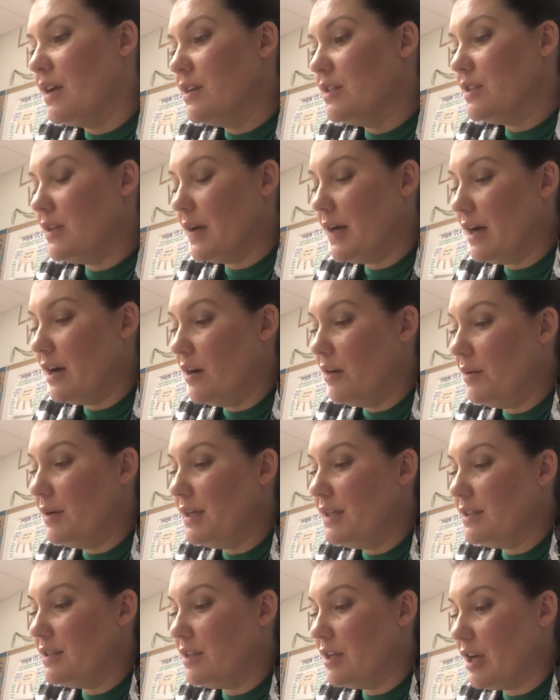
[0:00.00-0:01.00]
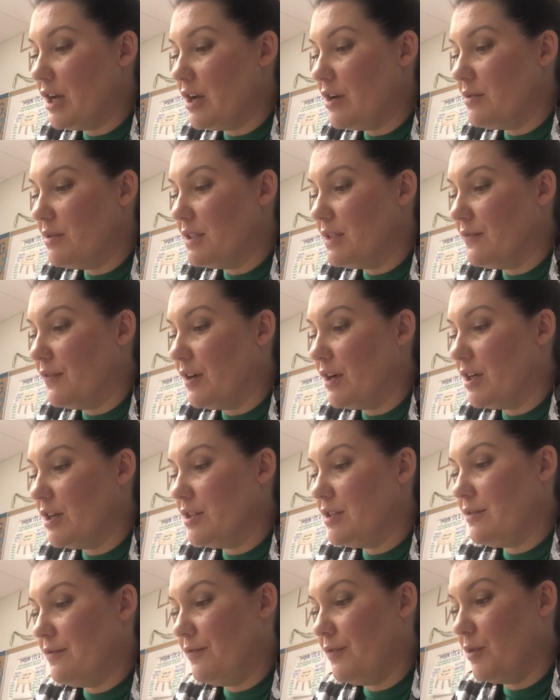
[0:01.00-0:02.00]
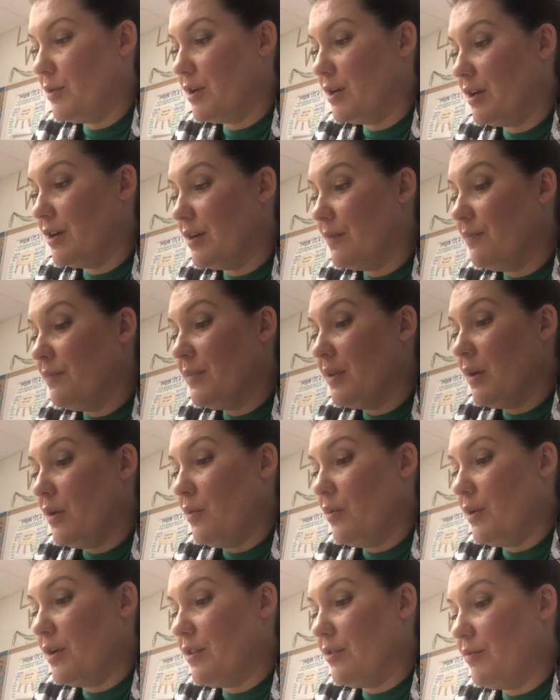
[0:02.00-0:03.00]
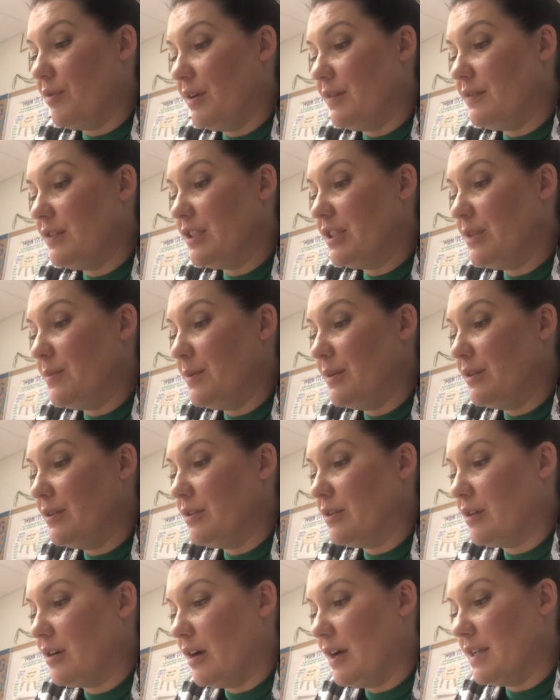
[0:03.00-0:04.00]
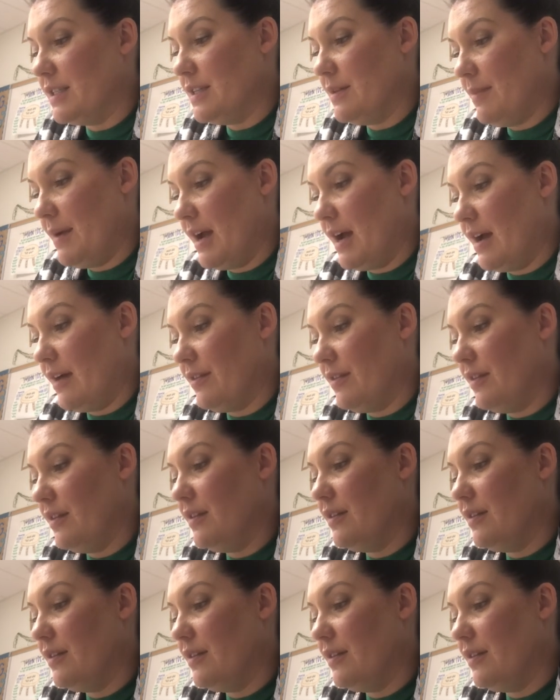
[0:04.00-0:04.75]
So I always go as far as the ford where the river spills across the path.